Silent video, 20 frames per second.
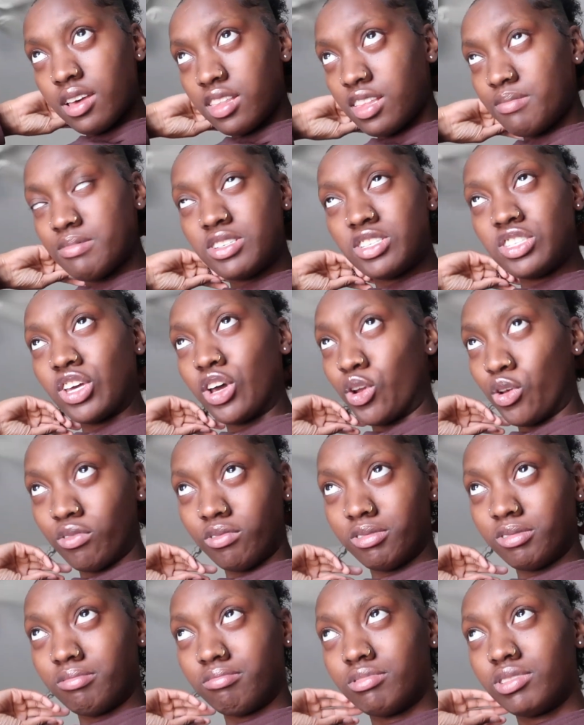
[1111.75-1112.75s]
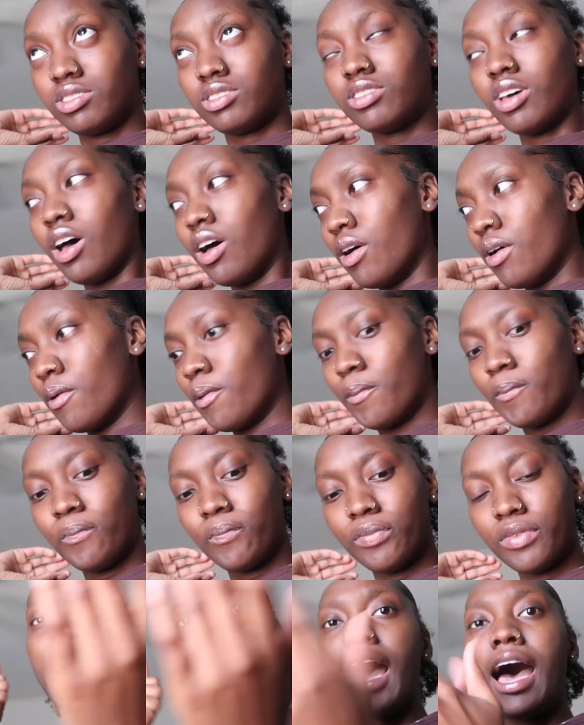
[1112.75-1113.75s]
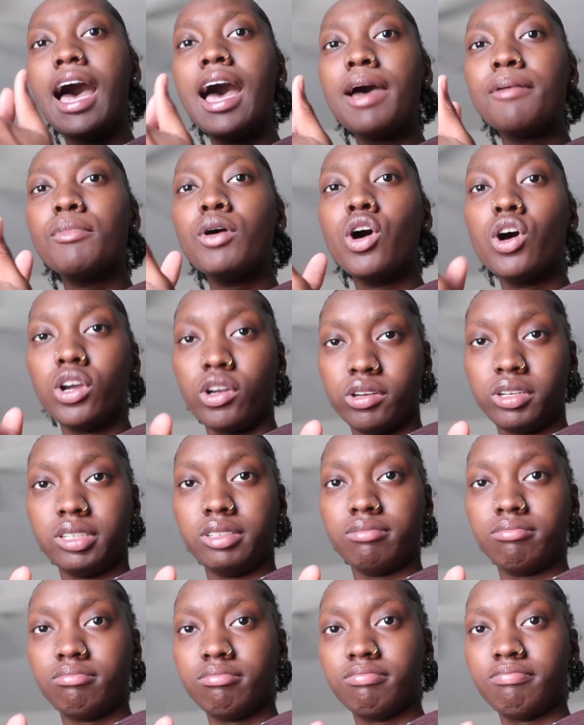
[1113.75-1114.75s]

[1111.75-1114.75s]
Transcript: me just start over. So I'm hungry.